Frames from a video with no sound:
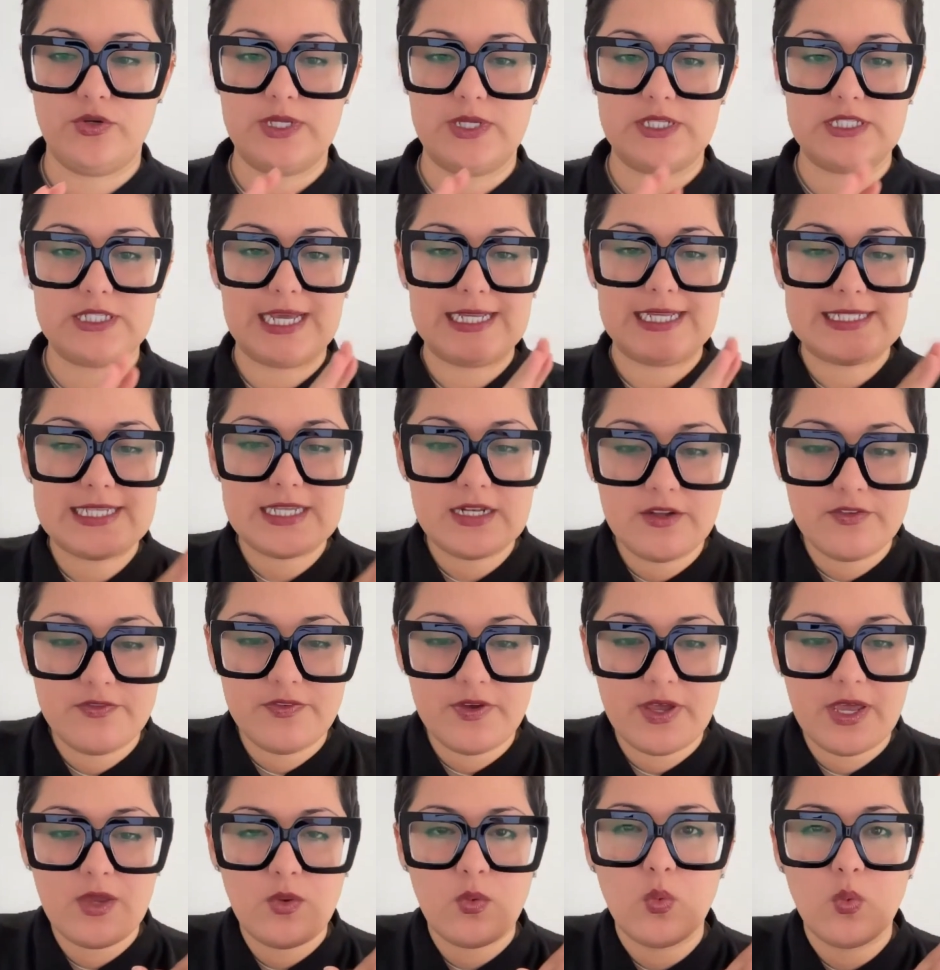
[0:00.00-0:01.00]
It's
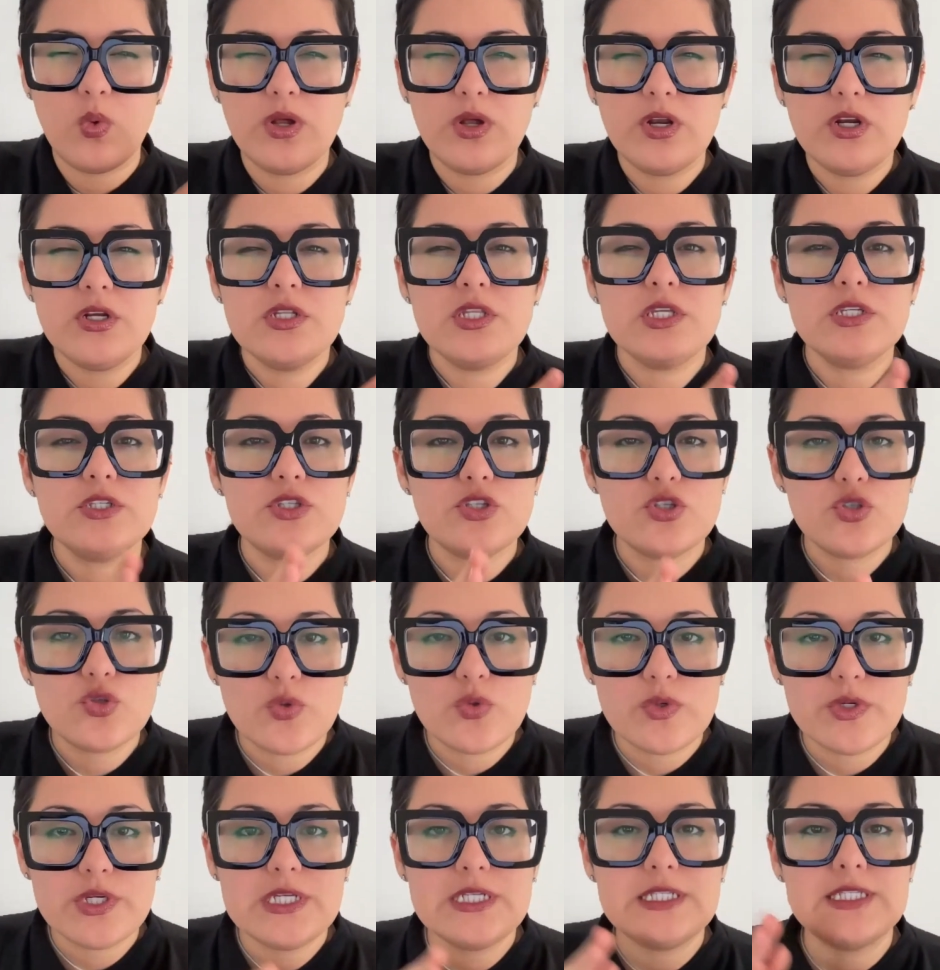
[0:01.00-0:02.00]
identifying what are the
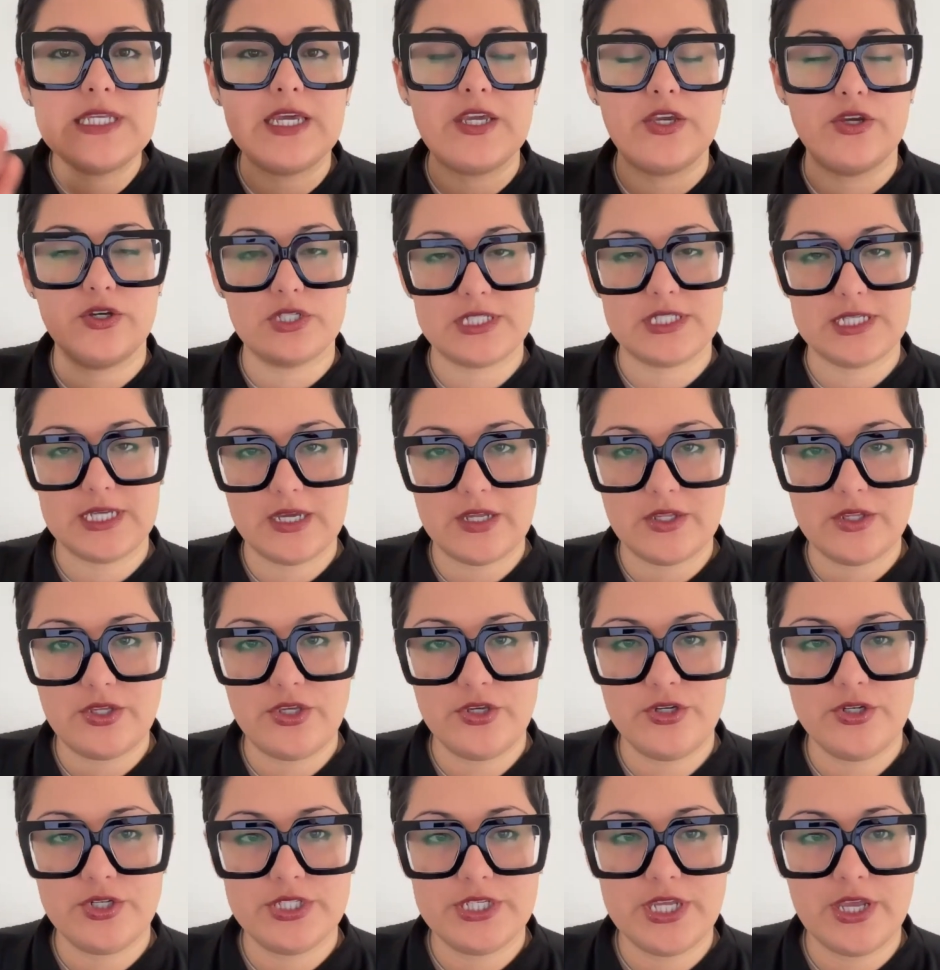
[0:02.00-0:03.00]
stories that you're telling
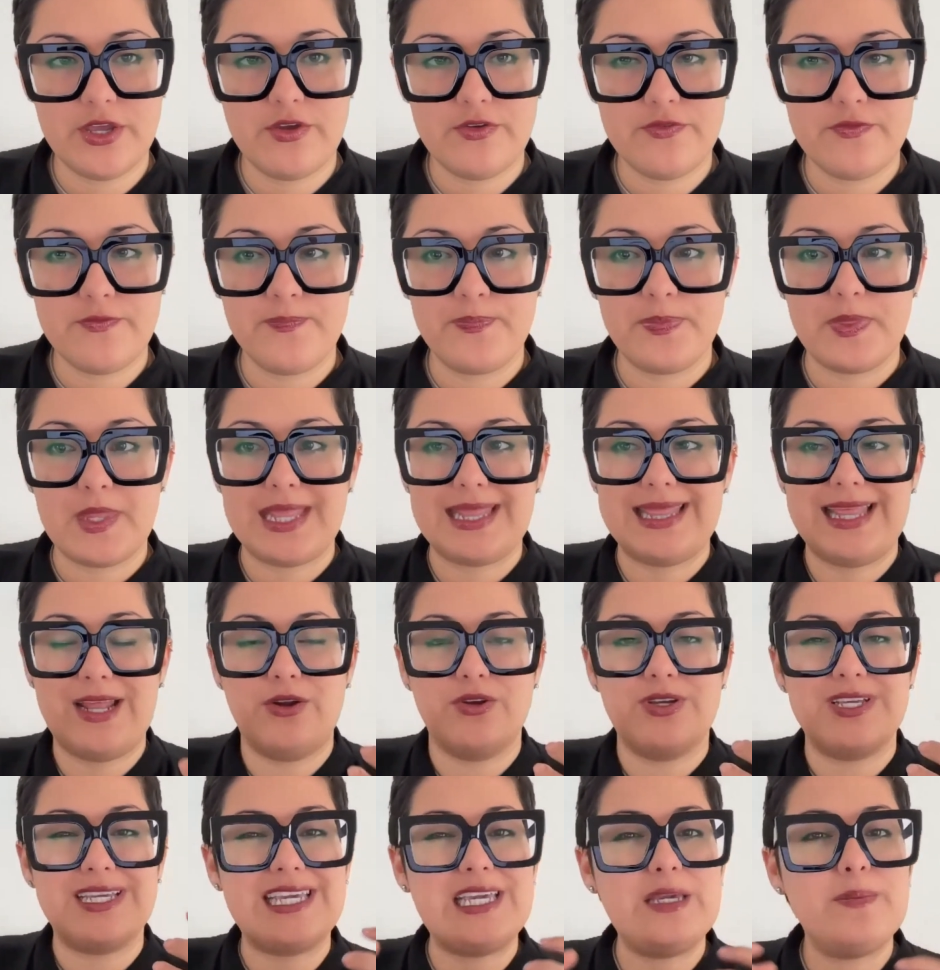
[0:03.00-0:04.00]
yourself that
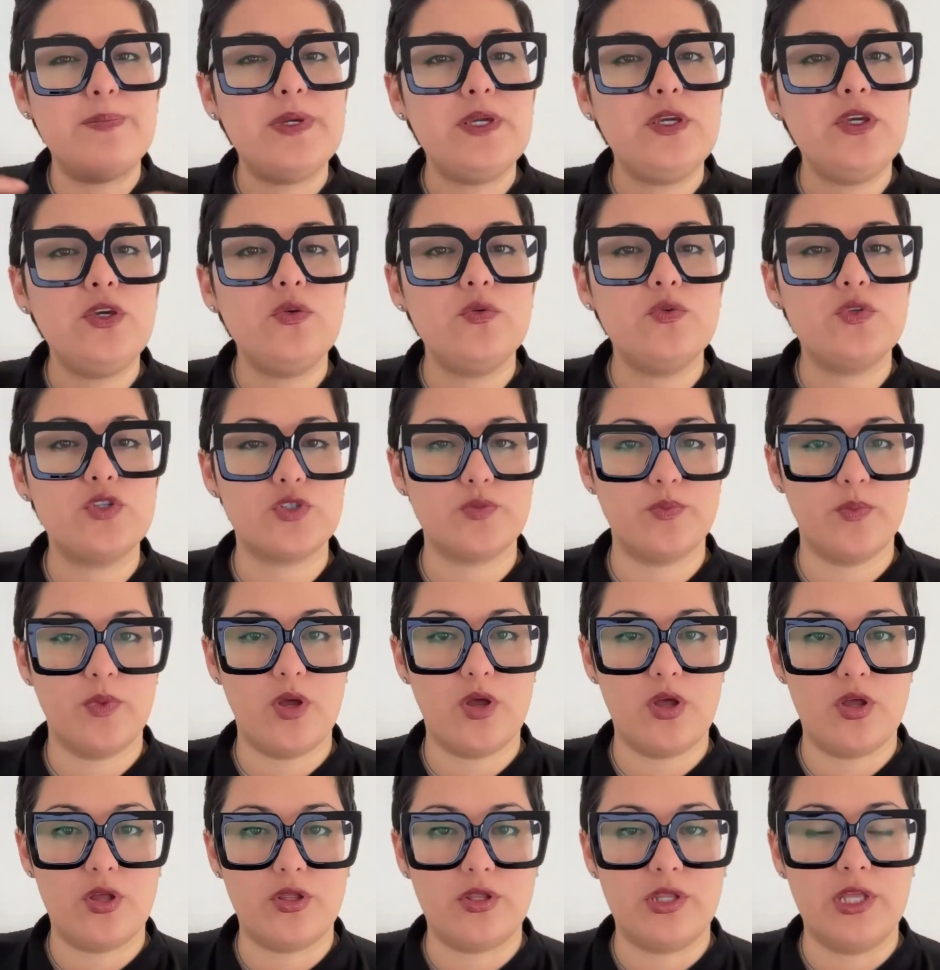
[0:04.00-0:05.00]
are keeping you
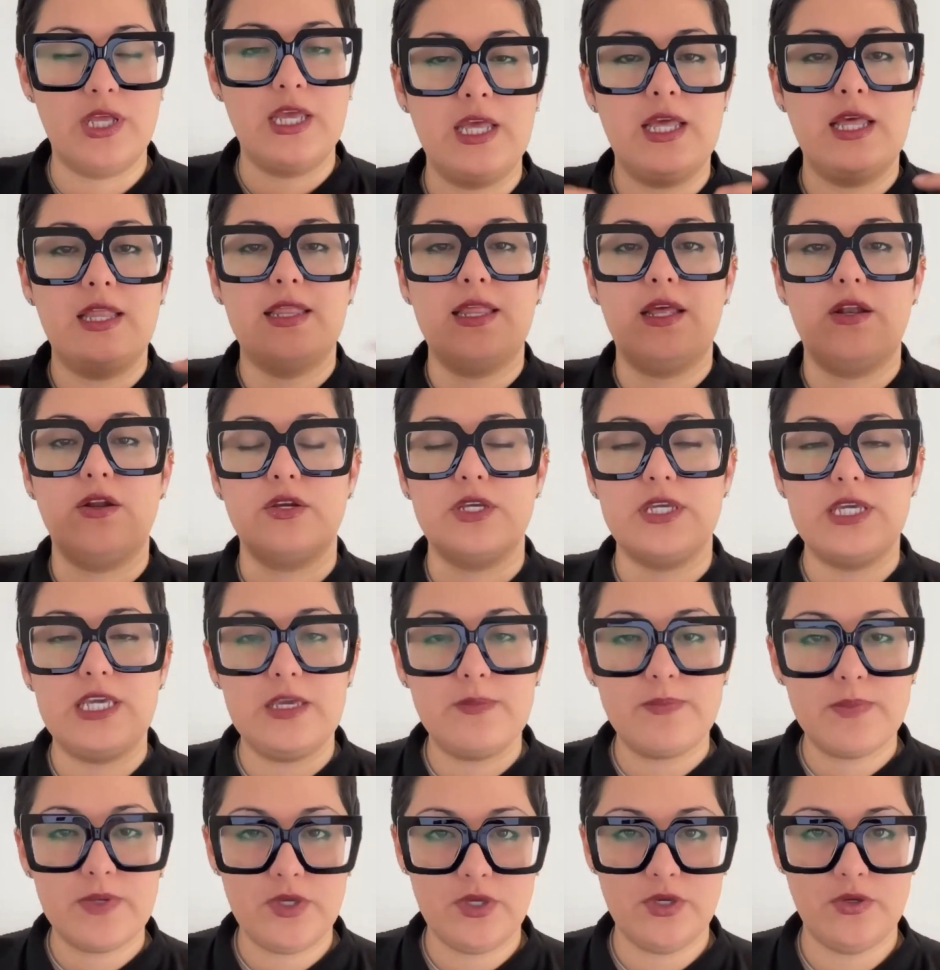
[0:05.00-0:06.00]
small, that are
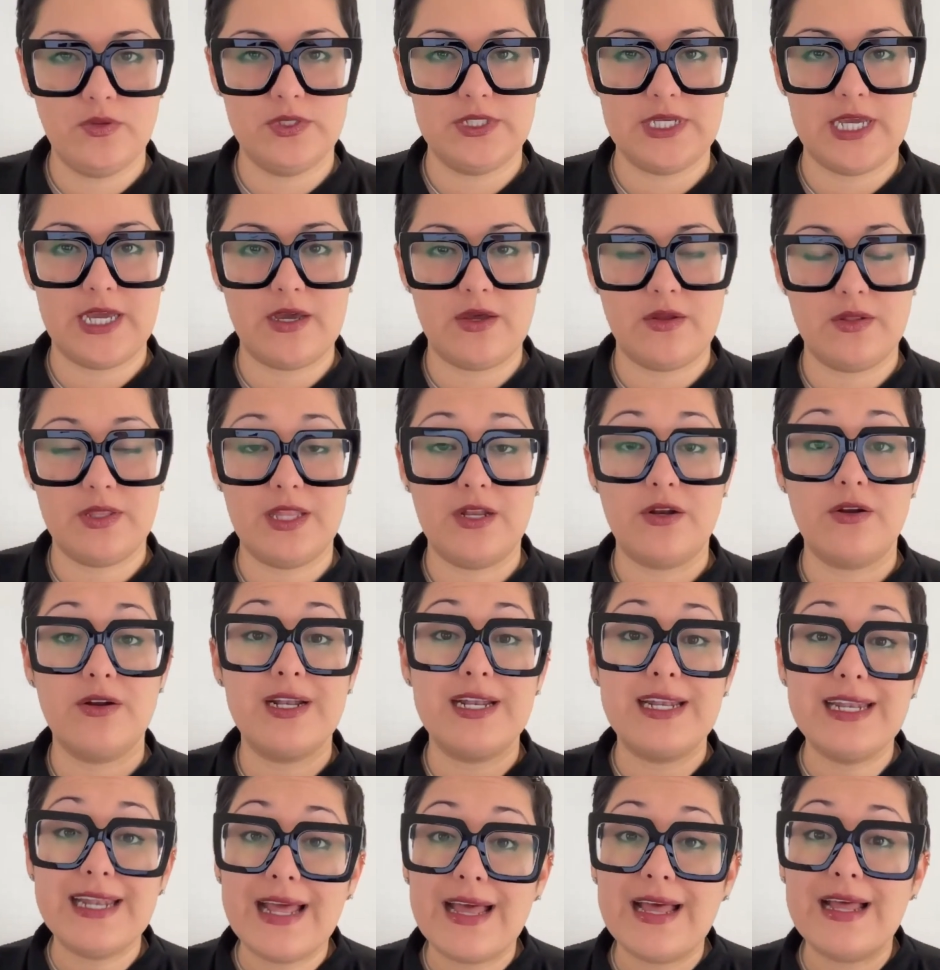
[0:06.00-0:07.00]
keeping you down, that are
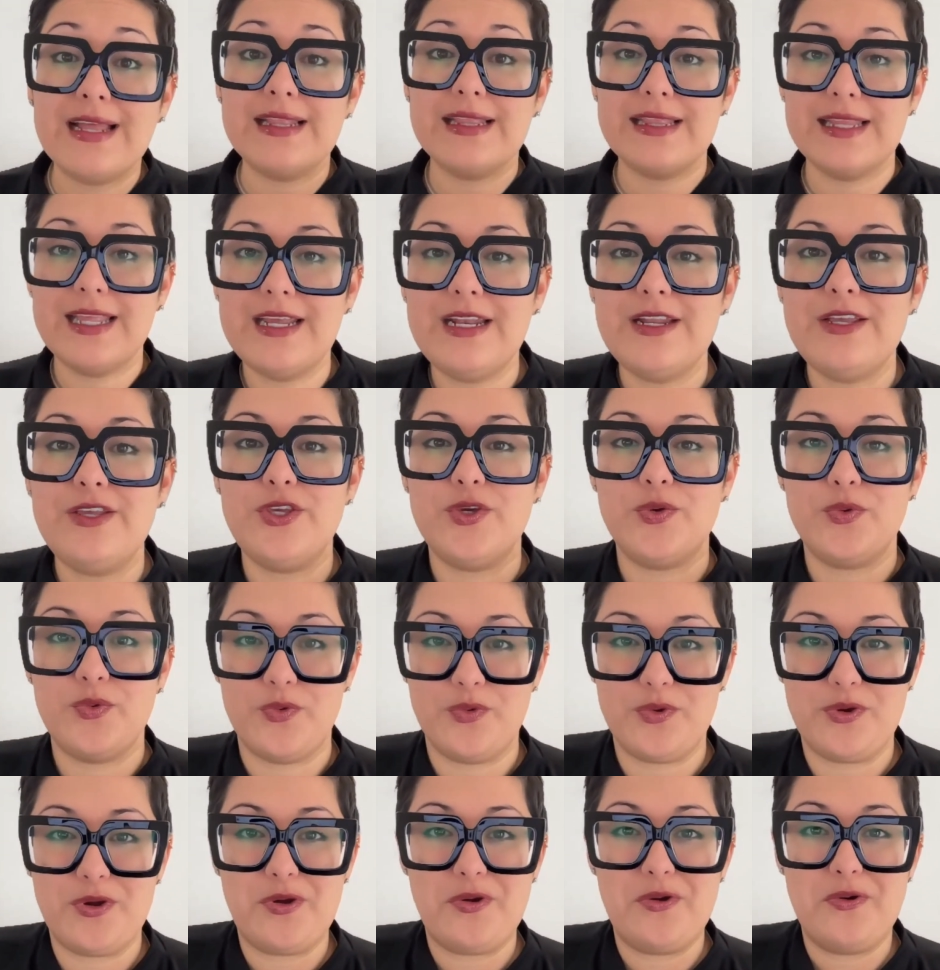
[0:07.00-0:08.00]
not letting you
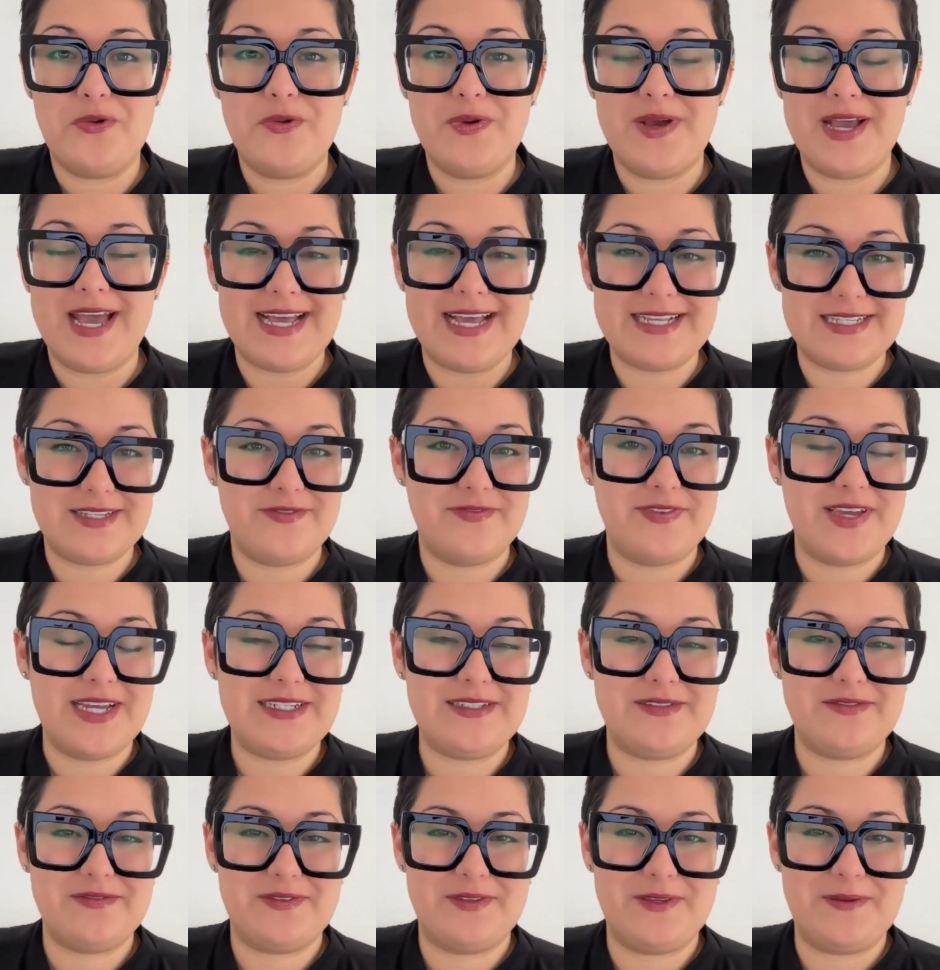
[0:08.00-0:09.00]
grow as
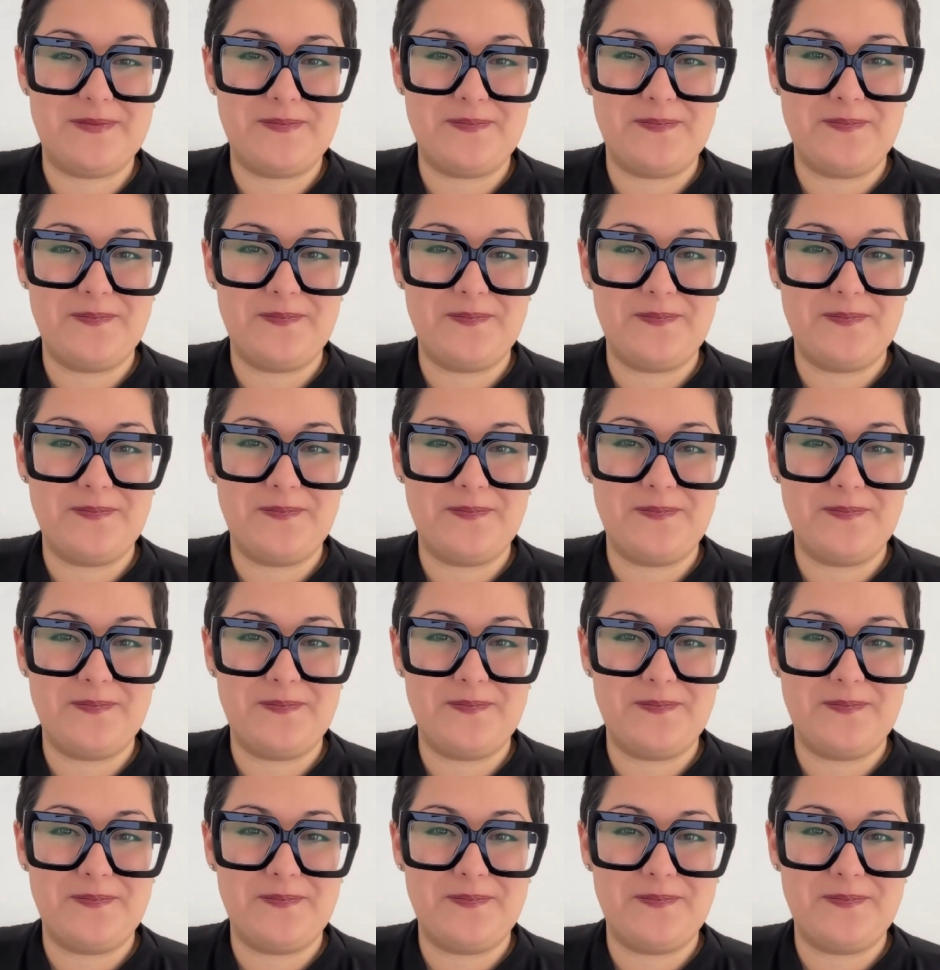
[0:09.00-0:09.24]
effectively.